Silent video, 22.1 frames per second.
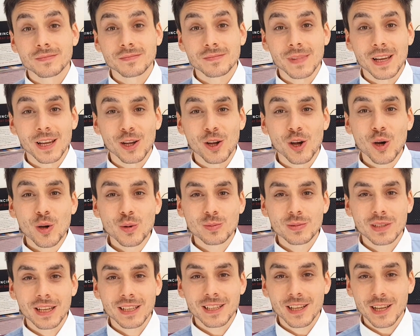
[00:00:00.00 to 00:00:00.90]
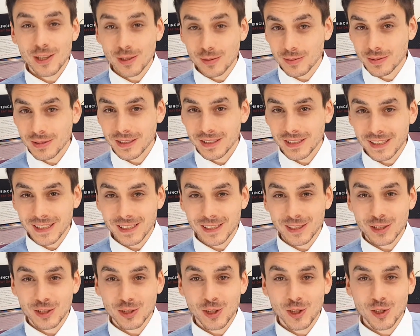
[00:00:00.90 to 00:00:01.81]
I hope that helps and
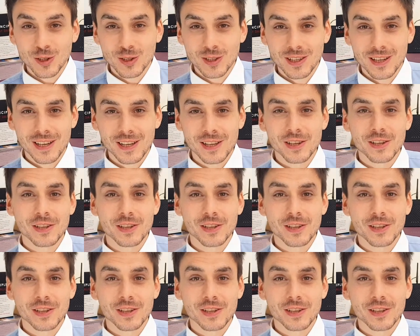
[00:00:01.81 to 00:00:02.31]
it's all clear.